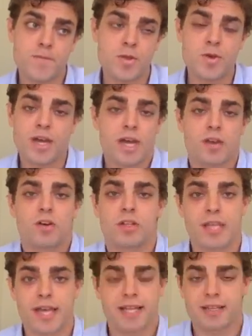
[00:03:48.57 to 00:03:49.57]
you
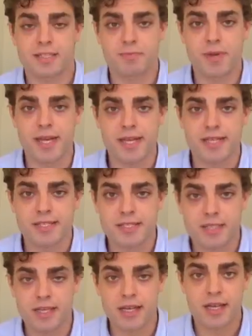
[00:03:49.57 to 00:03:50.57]
cannot get a
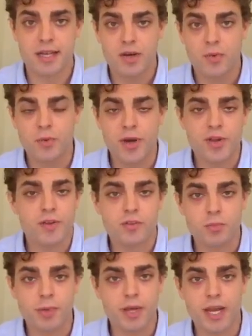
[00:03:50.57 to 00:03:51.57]
space where you have
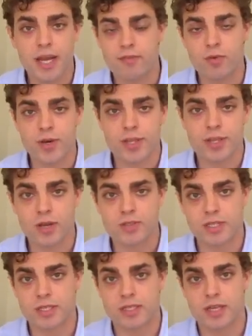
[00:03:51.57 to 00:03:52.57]
to pay like
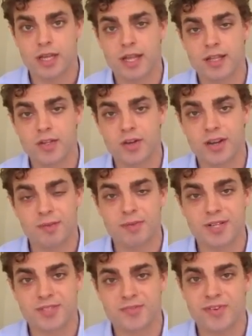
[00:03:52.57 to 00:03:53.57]
$40,000 a
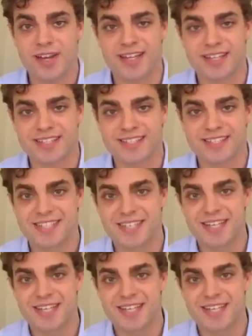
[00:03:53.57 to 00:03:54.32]
month of rent,